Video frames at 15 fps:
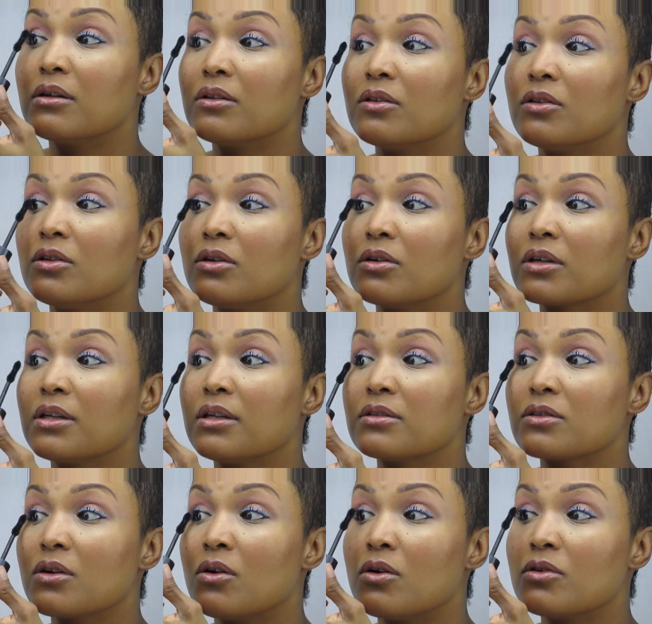look, and
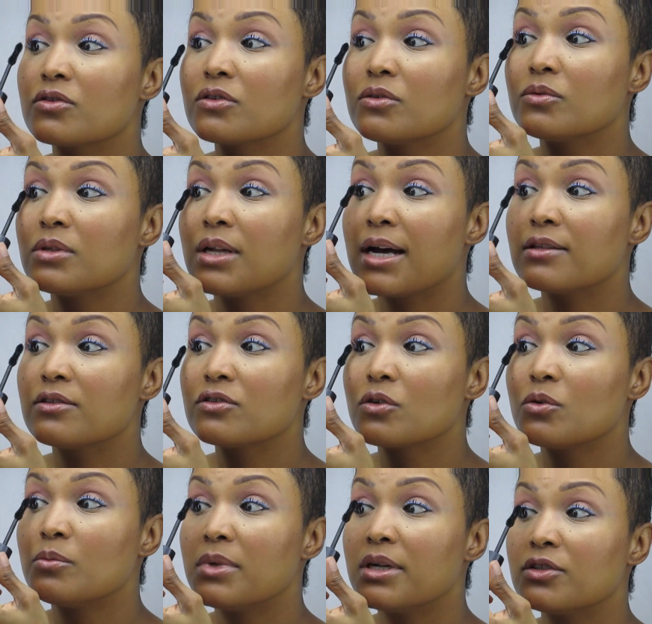it's also not
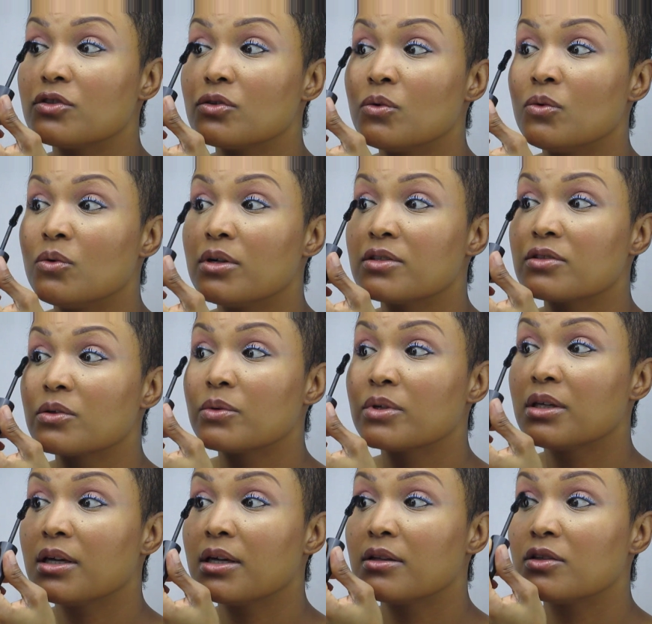so much on. So
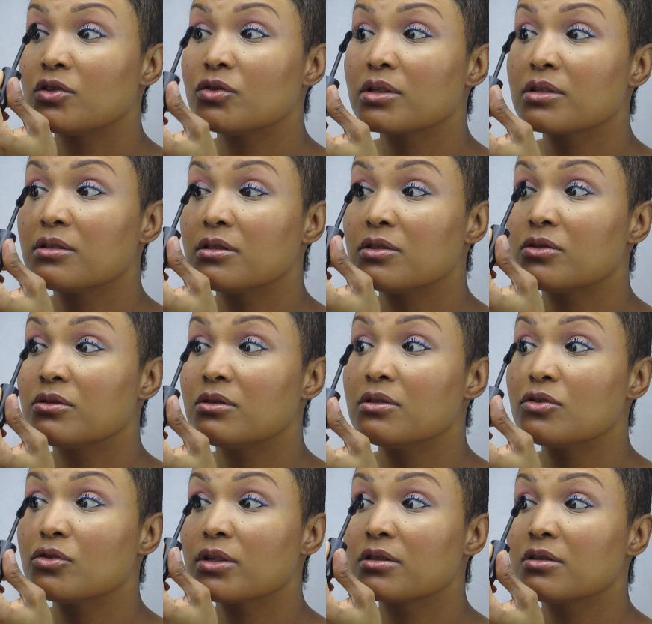again, the
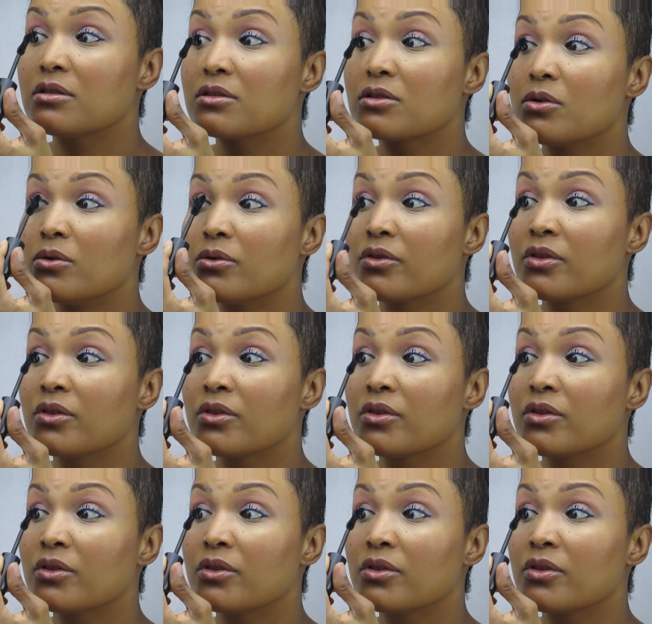trick to this whole